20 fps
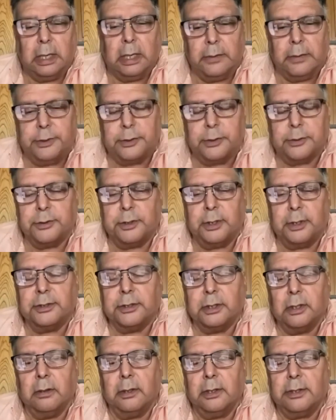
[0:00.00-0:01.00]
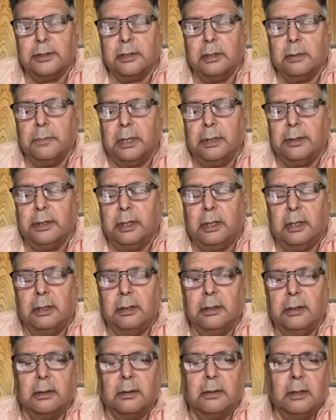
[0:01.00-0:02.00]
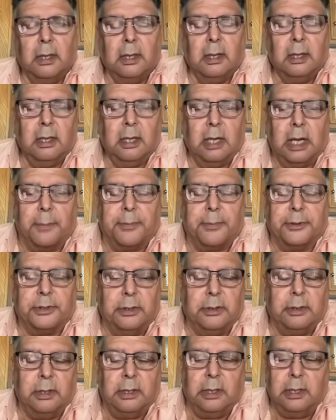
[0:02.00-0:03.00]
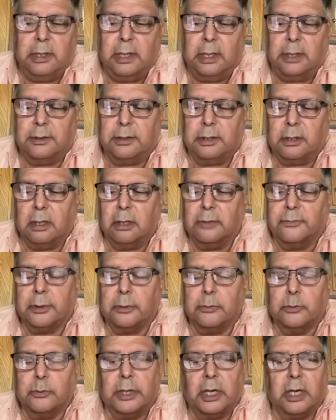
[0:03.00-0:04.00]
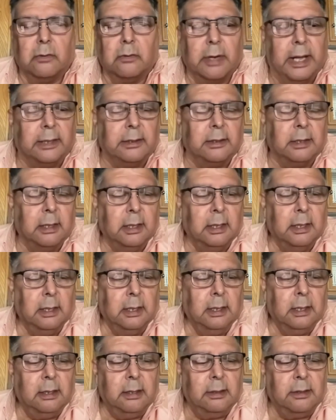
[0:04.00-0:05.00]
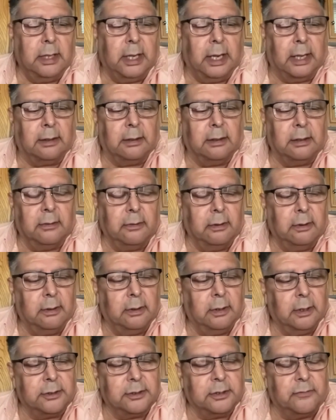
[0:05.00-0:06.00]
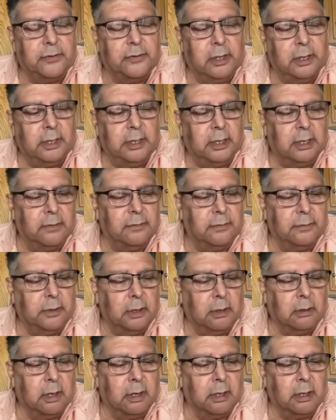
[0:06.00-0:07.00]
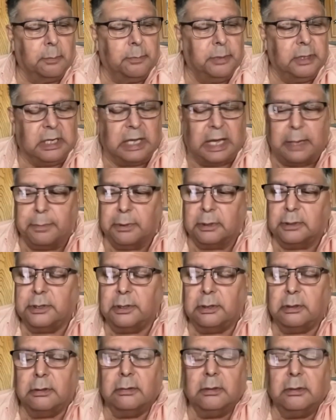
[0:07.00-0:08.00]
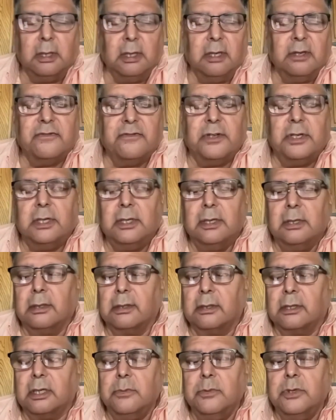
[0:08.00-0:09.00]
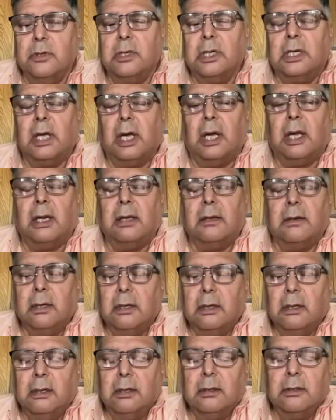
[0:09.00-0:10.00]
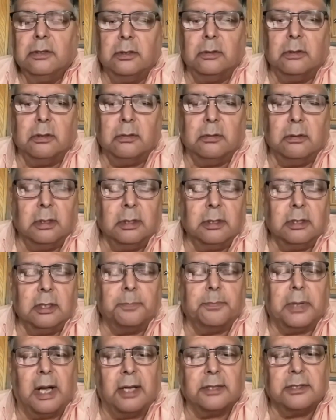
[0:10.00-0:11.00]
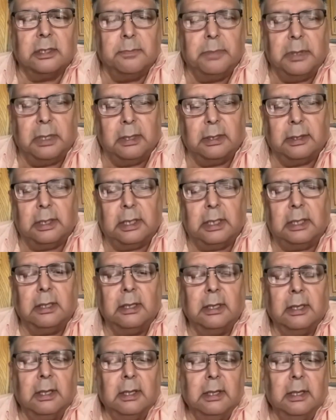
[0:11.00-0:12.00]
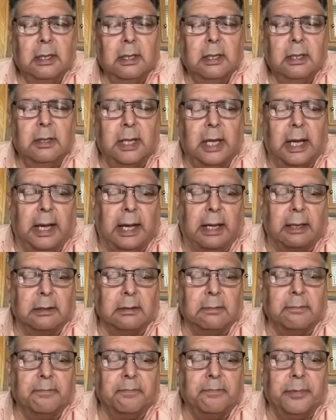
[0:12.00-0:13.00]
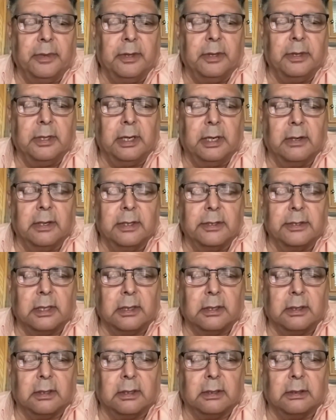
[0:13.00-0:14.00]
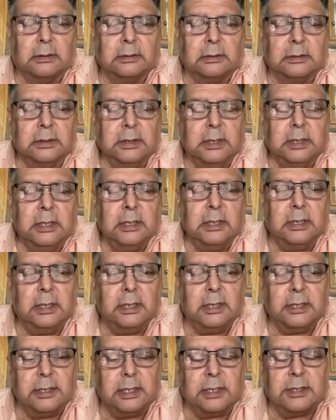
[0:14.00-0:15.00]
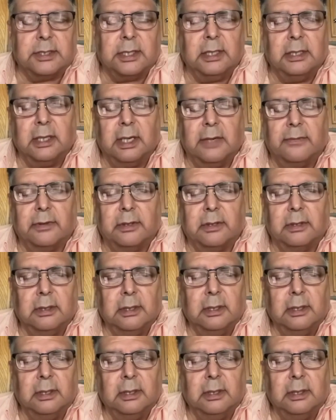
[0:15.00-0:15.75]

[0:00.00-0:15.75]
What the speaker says: interesting. So it's the ability and the opportunity then to go from regret that there's a feeling of no longer being able to feel or communicate to the possibility that there is an existing level